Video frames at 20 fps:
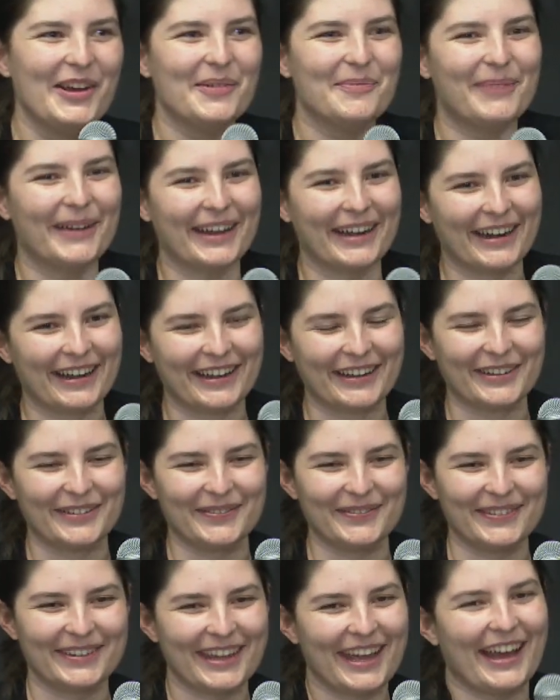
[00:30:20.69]
But
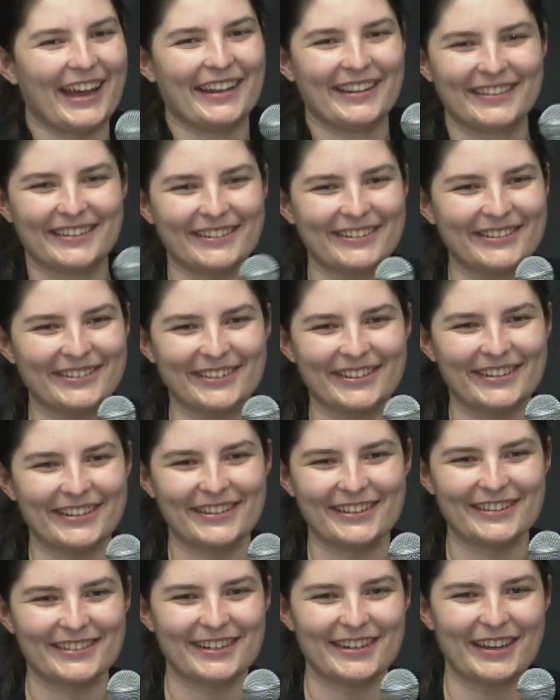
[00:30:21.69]
yeah, so
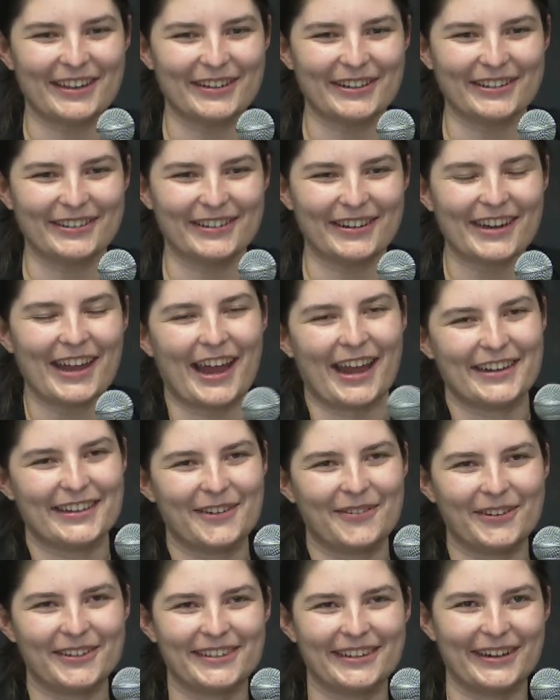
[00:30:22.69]
just another, yeah, I
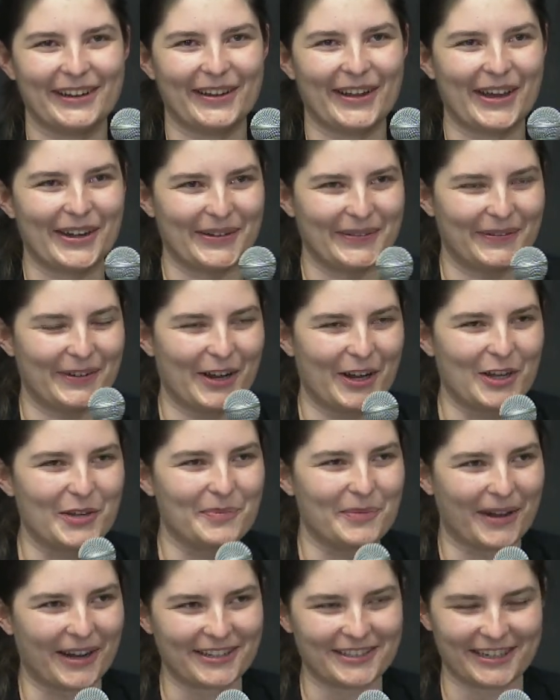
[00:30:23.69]
definitely did a lot of
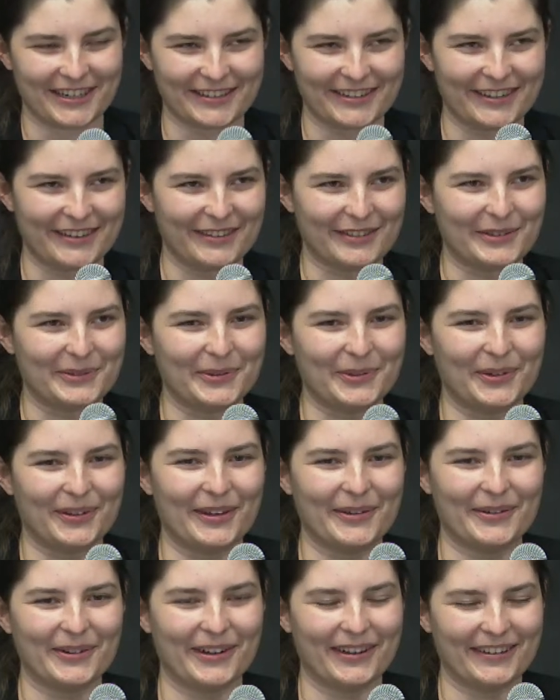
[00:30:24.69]
art projects in school
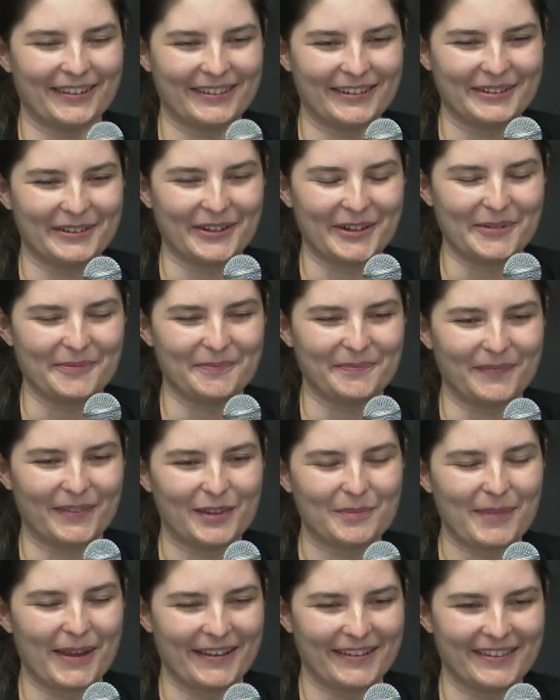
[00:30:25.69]
that were also
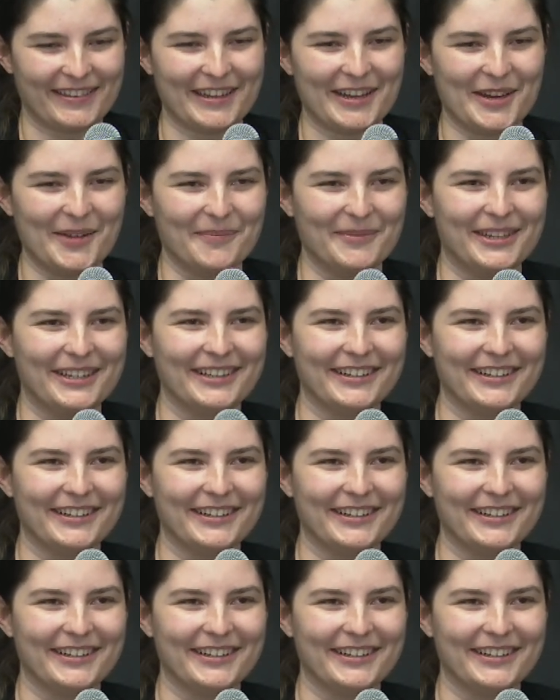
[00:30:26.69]
space themed.